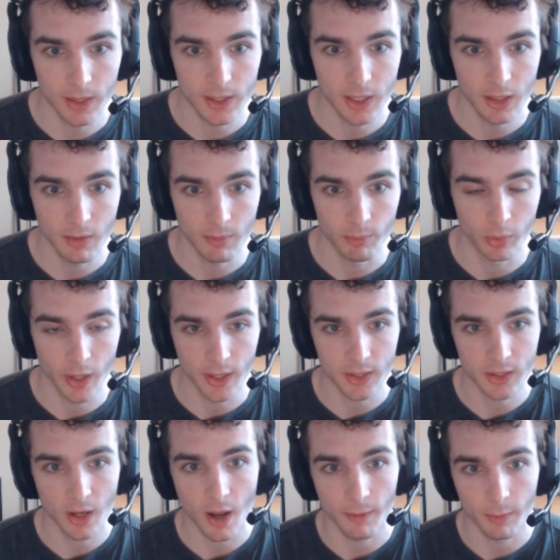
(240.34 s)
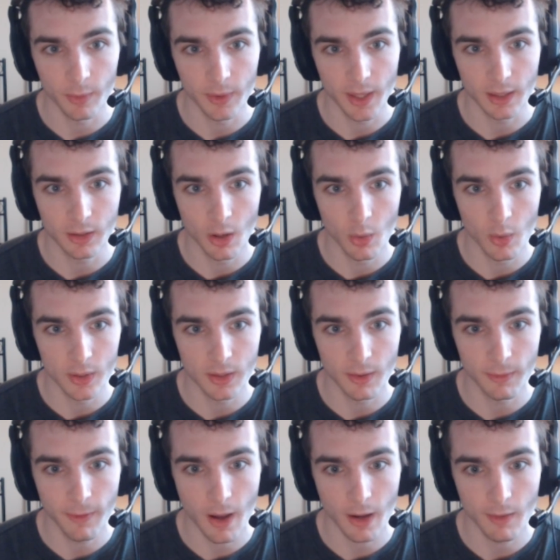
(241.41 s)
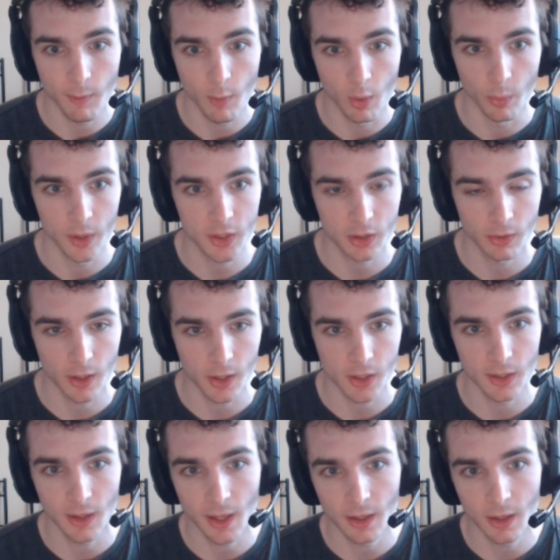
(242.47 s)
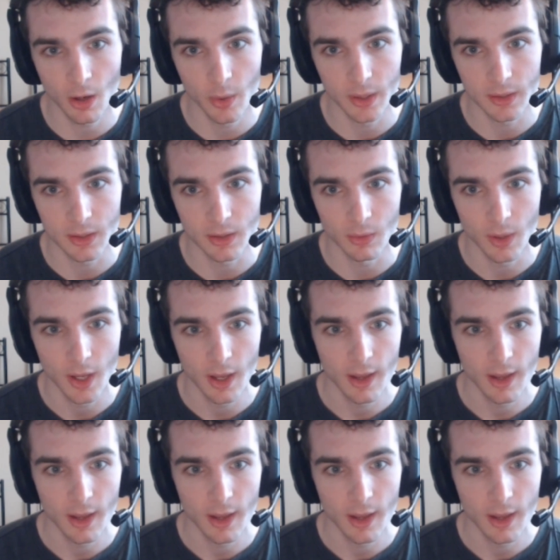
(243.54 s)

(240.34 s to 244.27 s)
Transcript: team breaks off. When they go into the fog of war, which direction do they go into?